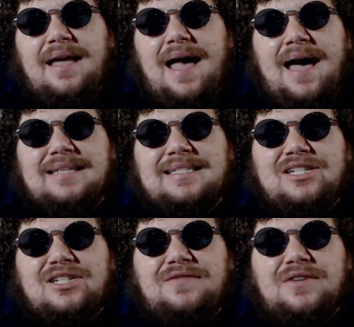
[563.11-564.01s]
as he
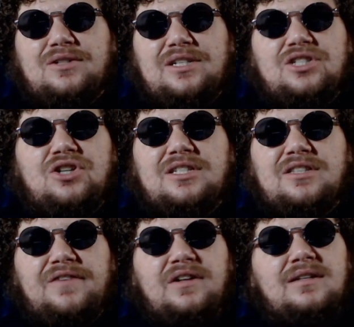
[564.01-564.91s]
starts to
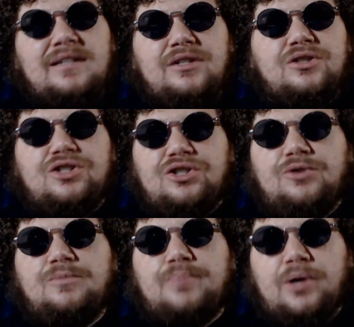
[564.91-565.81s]
feel a little
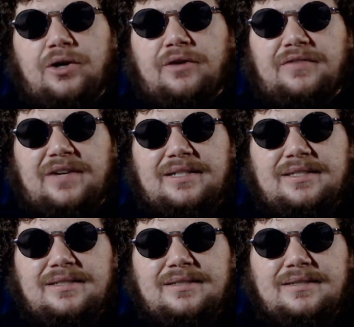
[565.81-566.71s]
too
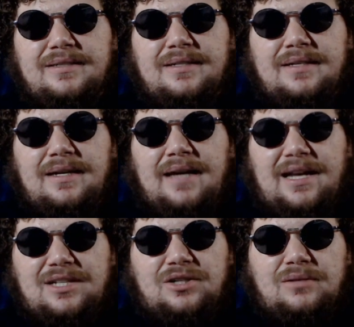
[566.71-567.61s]
perfect at
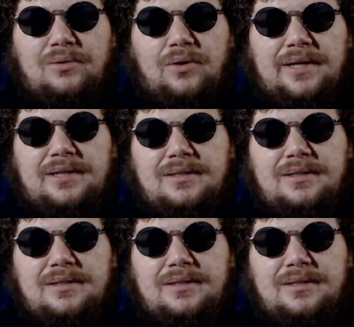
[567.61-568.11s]
a certain point.